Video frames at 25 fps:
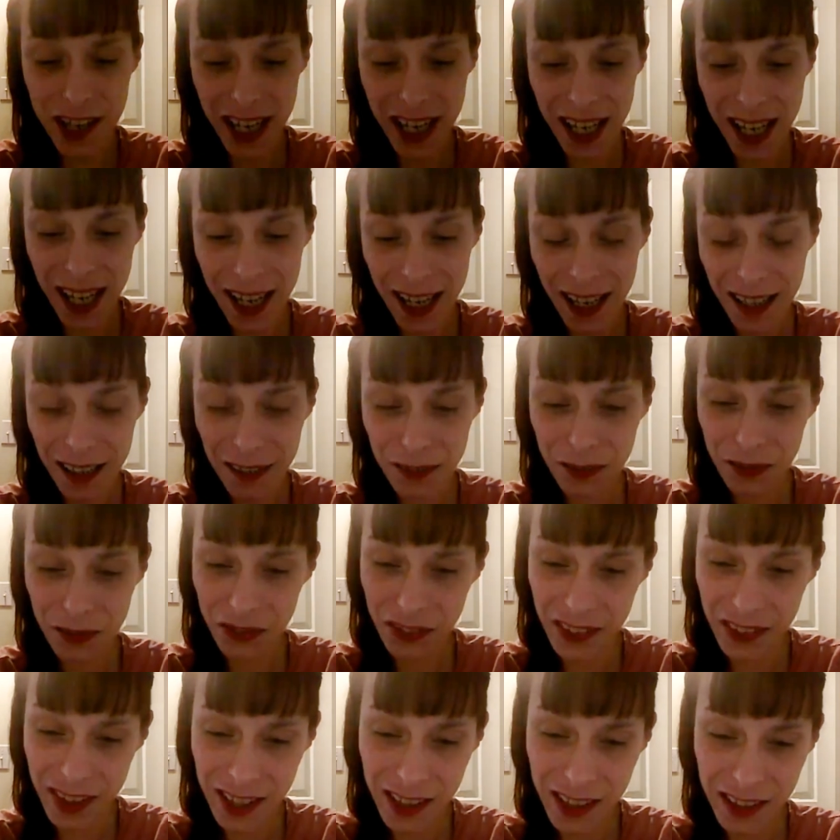funny.
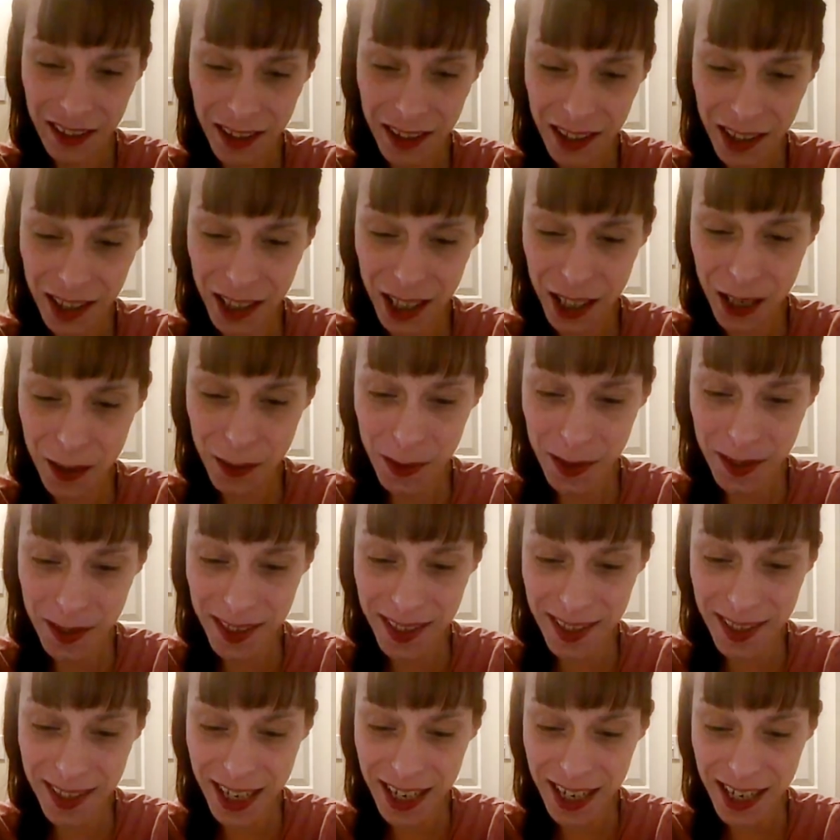Cute
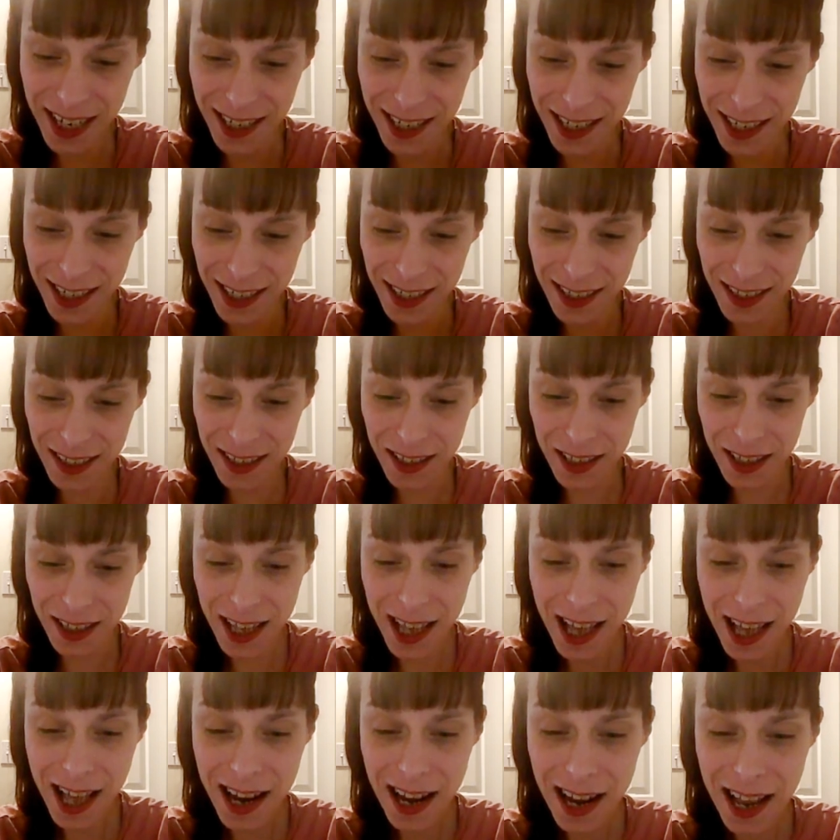little stickers.
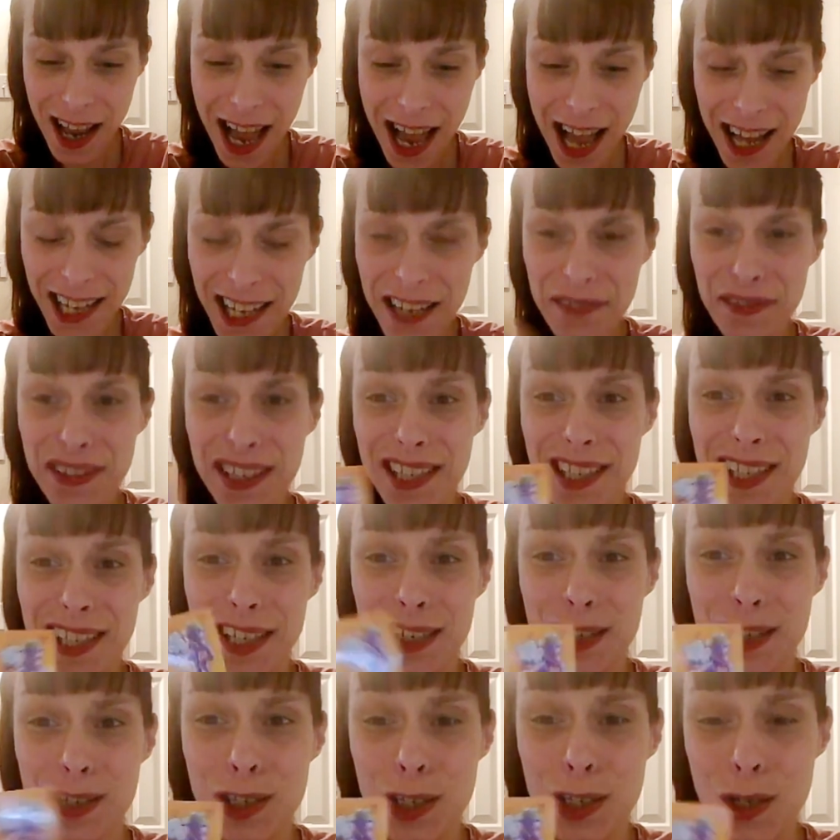I give these
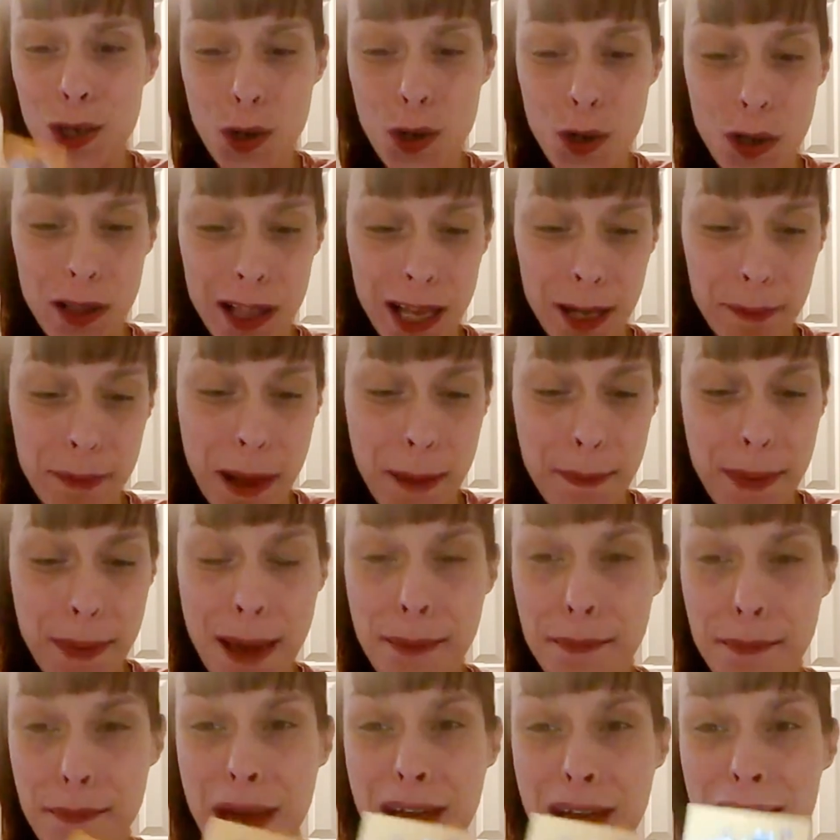stickers to like my
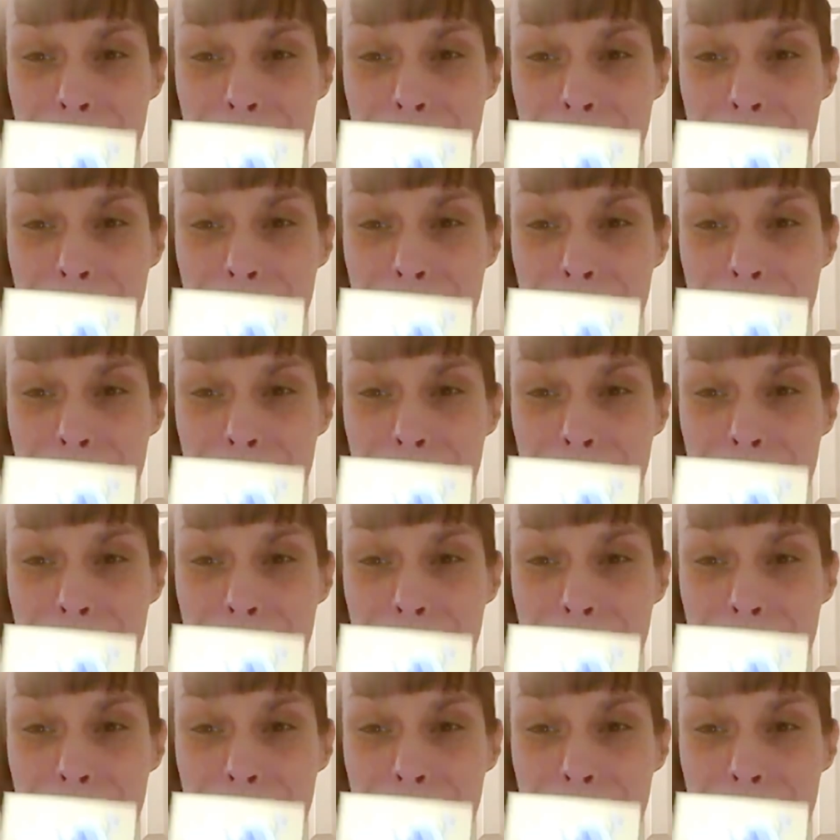pen